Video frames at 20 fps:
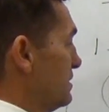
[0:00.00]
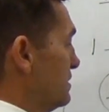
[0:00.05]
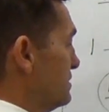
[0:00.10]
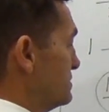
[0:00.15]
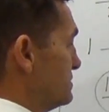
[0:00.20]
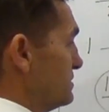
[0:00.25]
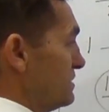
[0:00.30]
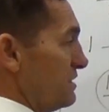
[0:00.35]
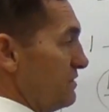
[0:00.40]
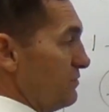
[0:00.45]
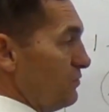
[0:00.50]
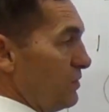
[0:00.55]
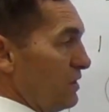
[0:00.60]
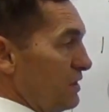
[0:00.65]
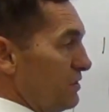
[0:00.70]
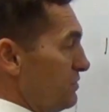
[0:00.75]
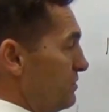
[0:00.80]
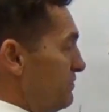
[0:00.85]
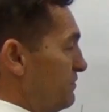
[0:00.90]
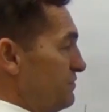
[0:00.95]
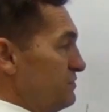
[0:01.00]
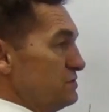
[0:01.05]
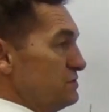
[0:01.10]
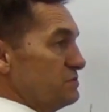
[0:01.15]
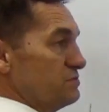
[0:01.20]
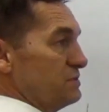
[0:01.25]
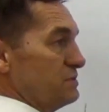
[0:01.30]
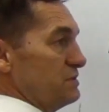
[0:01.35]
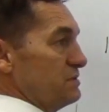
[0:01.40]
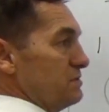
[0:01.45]
So you're going to get 1 on the first
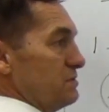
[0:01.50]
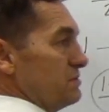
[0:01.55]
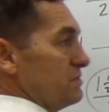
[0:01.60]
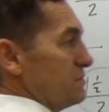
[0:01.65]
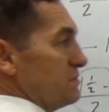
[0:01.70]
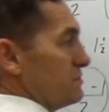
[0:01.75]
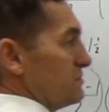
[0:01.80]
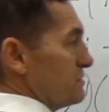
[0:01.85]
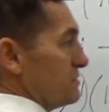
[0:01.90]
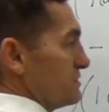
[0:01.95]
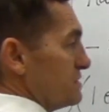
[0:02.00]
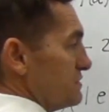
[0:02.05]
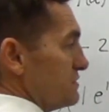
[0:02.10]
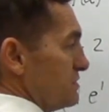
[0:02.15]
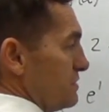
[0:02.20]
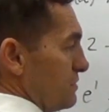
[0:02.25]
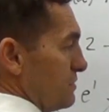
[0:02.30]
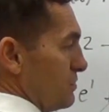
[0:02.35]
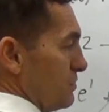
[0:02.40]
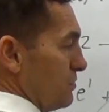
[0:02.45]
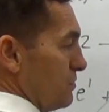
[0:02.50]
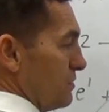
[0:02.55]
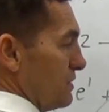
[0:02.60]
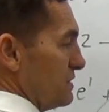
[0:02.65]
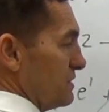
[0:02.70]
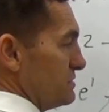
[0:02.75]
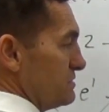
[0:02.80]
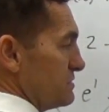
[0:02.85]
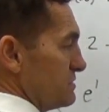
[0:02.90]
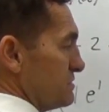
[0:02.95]
one, well, they're all
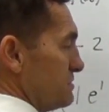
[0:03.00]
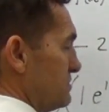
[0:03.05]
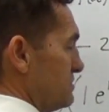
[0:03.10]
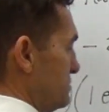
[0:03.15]
1s.